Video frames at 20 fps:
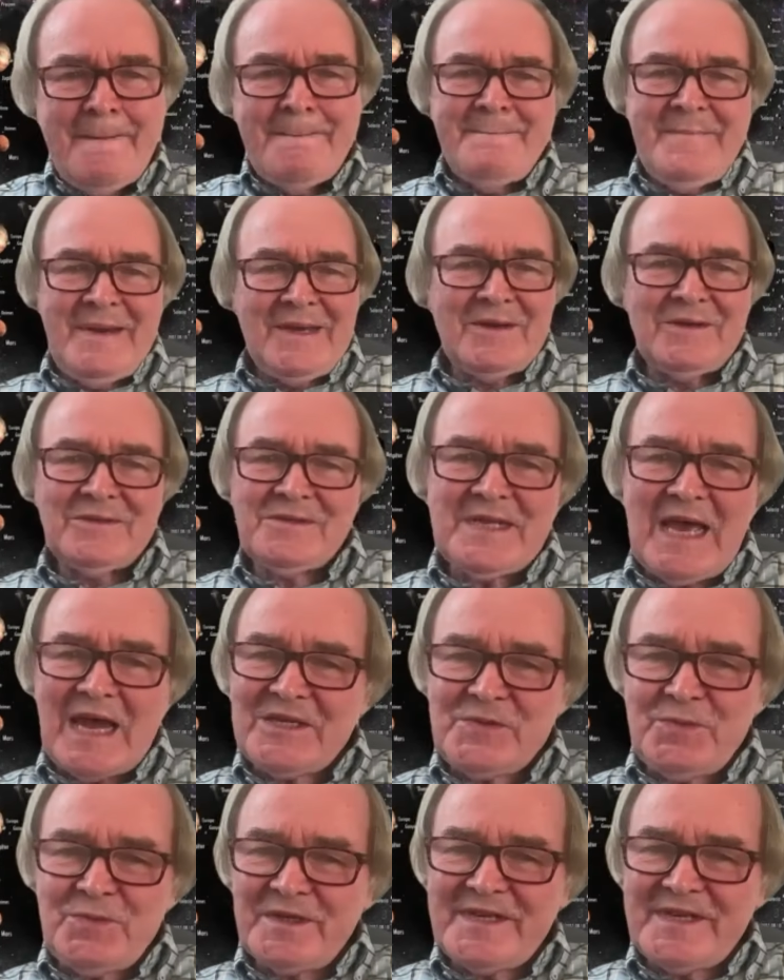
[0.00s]
because
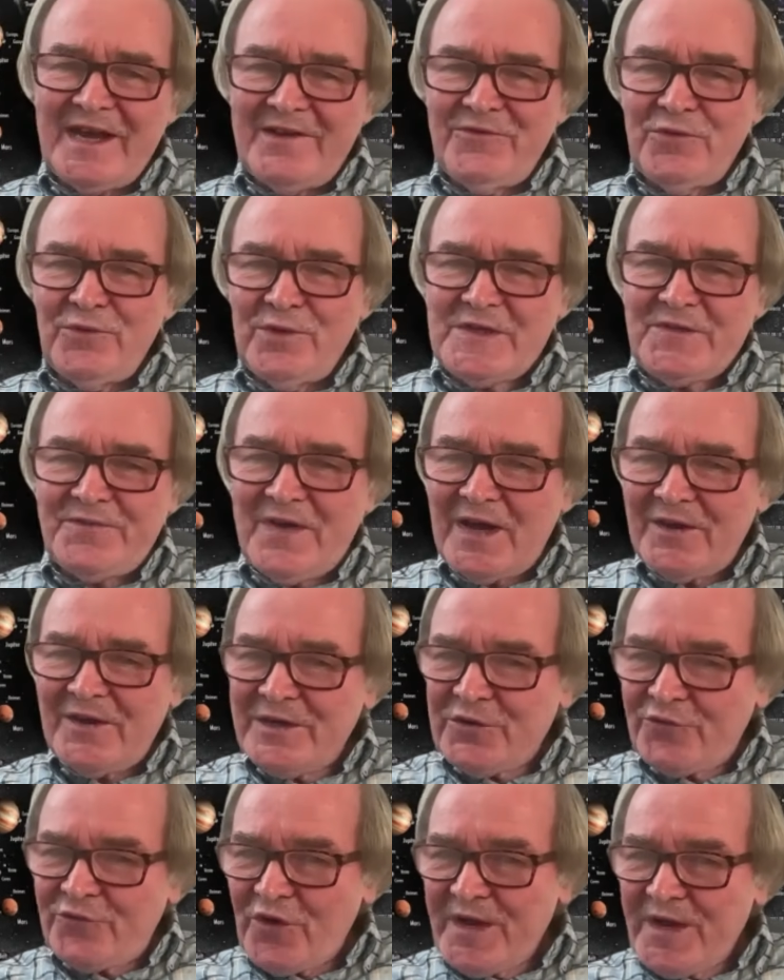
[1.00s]
that's what I've always found
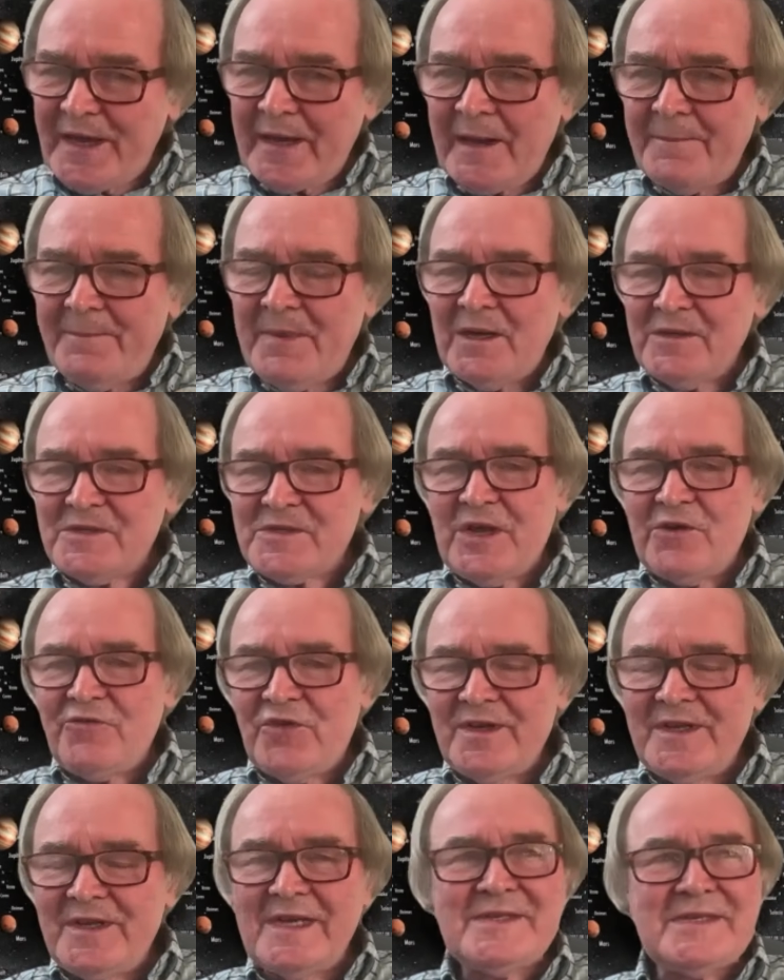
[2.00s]
intriguing about
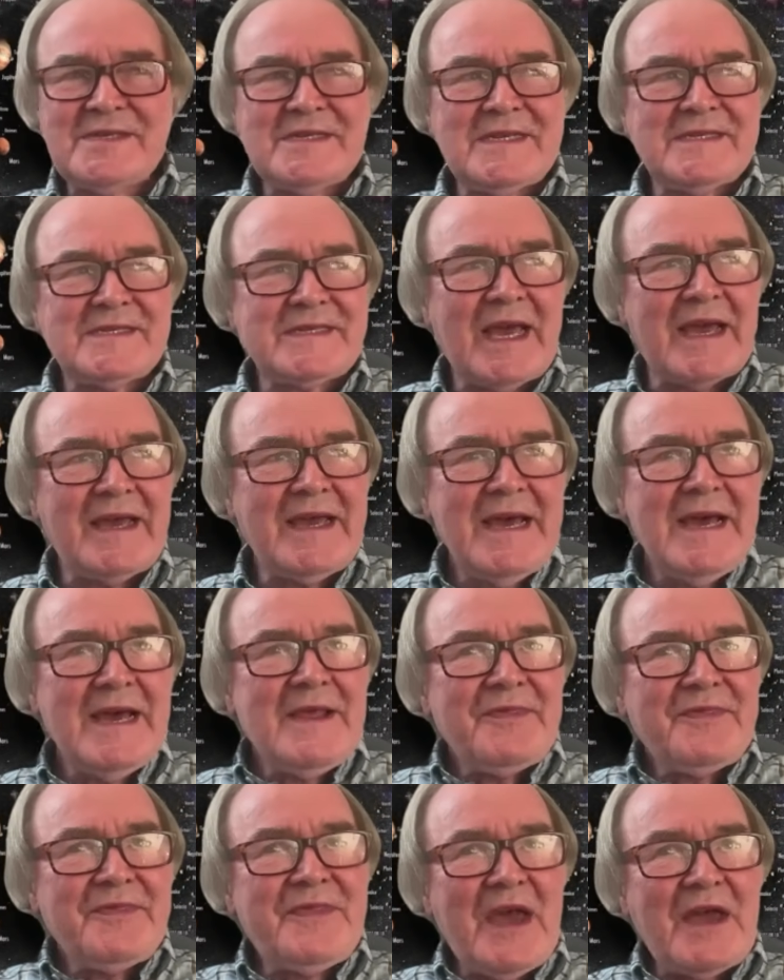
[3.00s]
synchronicities.
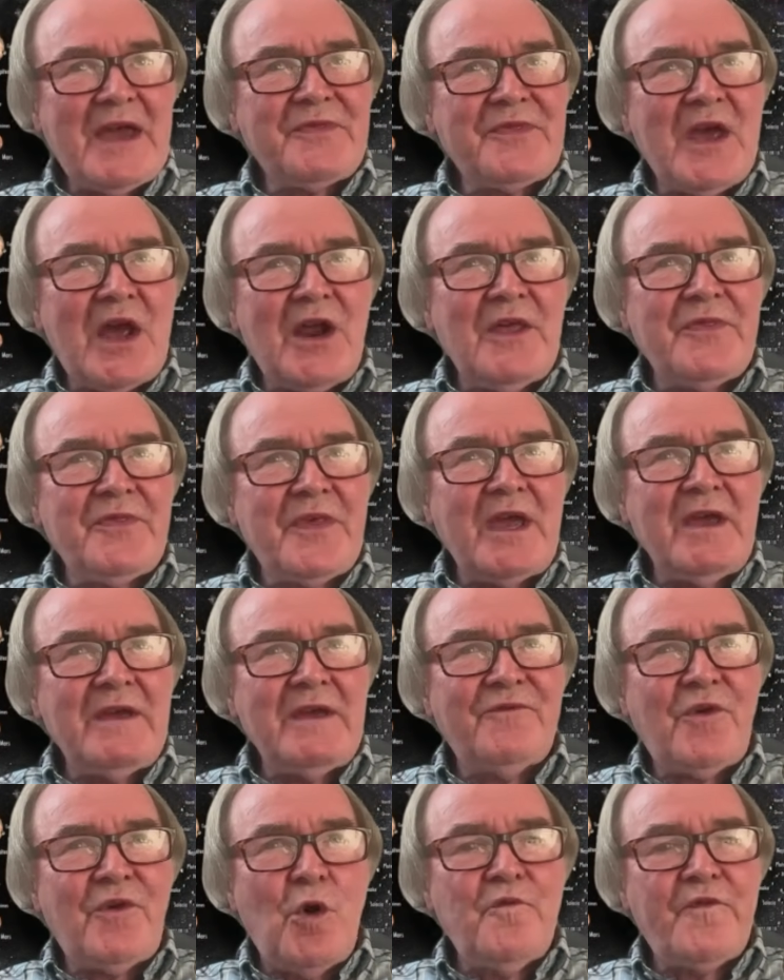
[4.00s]
They
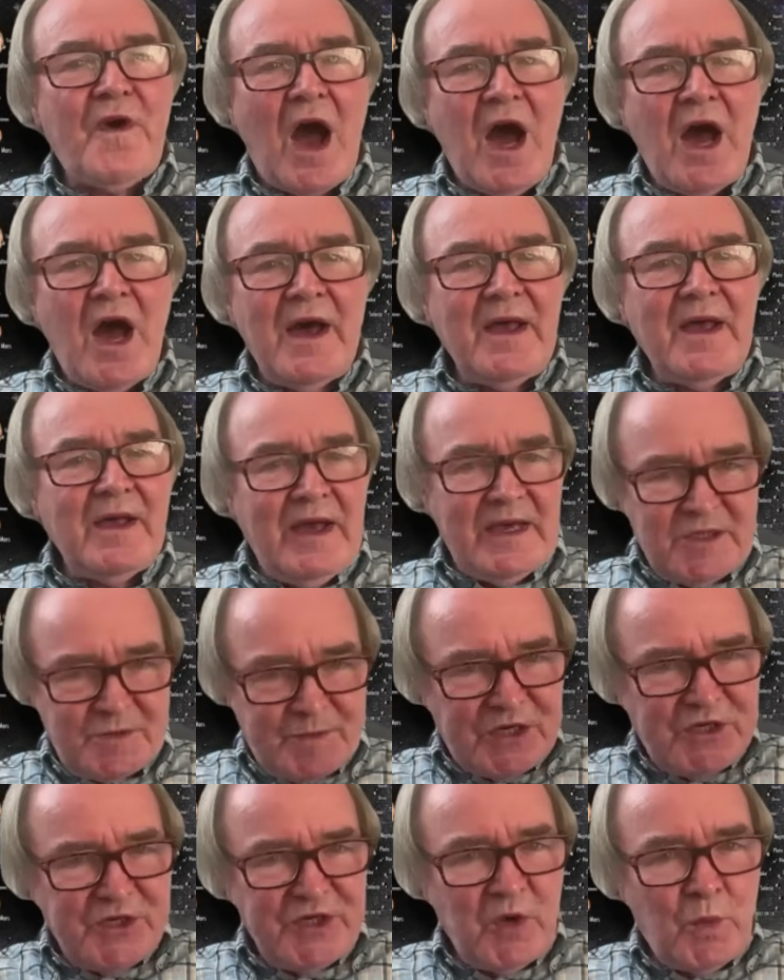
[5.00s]
involve,
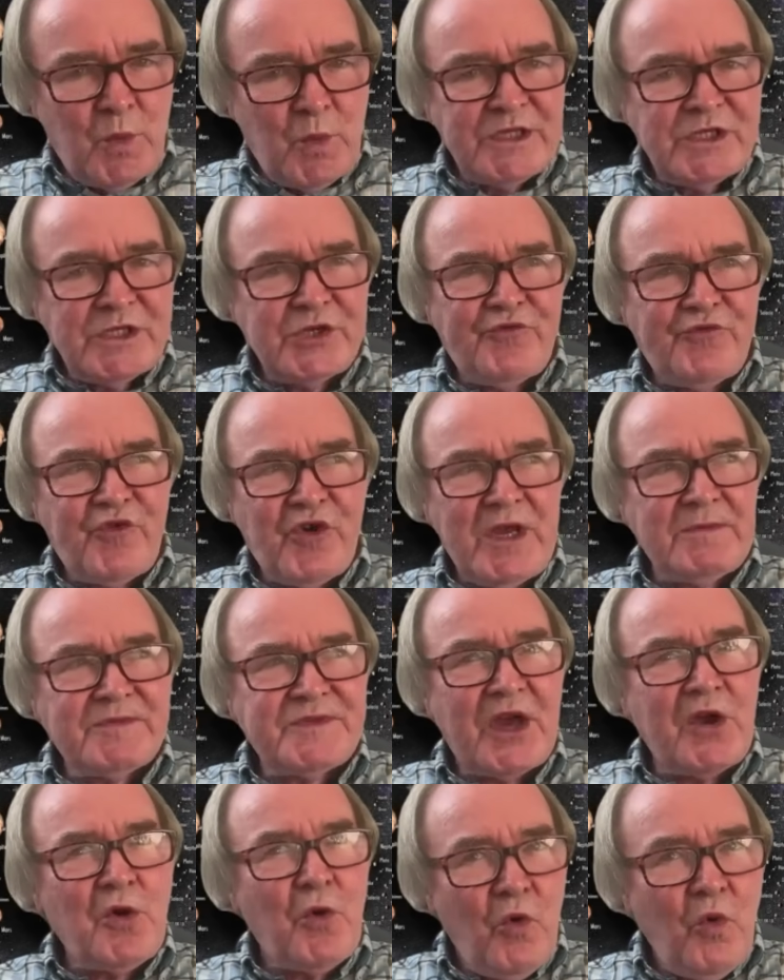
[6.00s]
especially the ones in dreams,
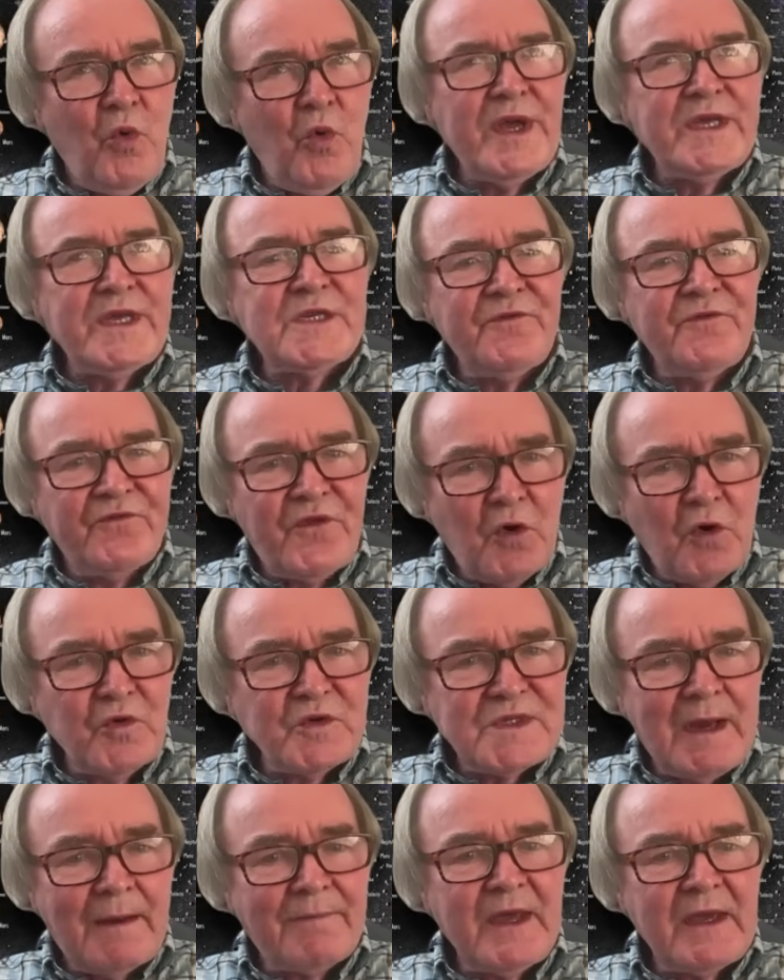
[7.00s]
they always involve
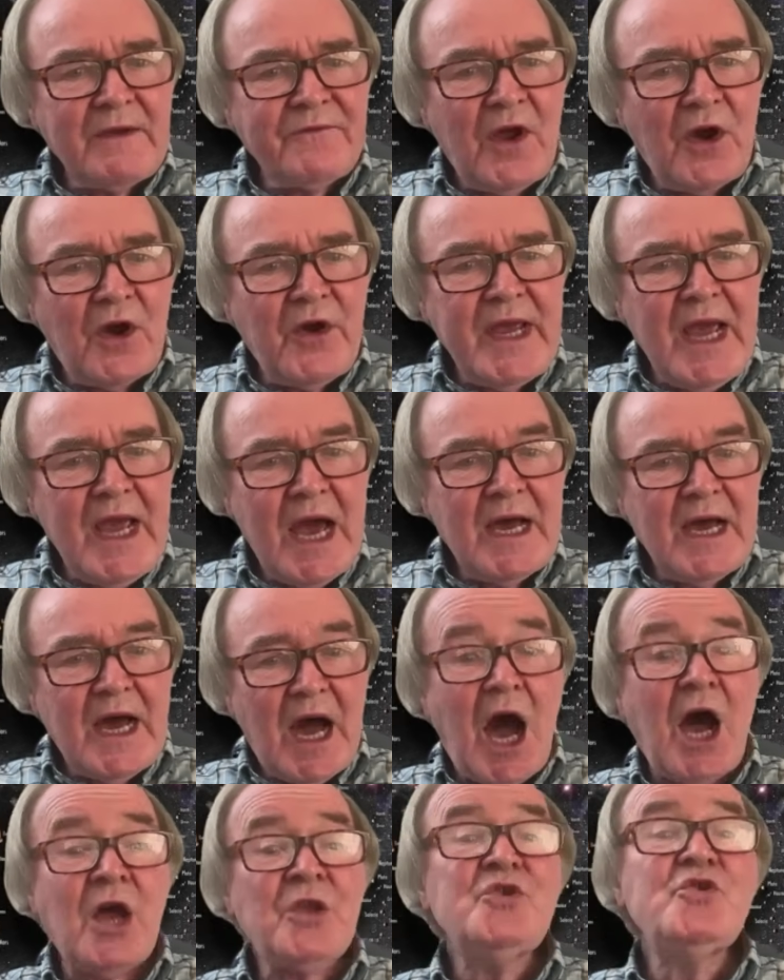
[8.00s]
something very
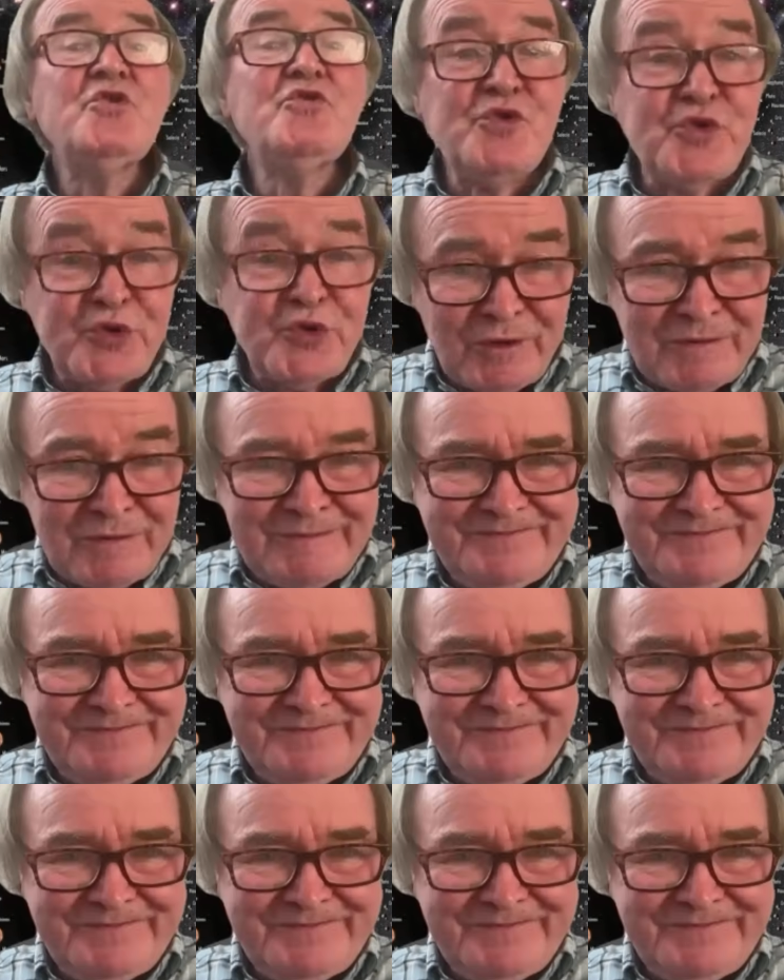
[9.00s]
unusual.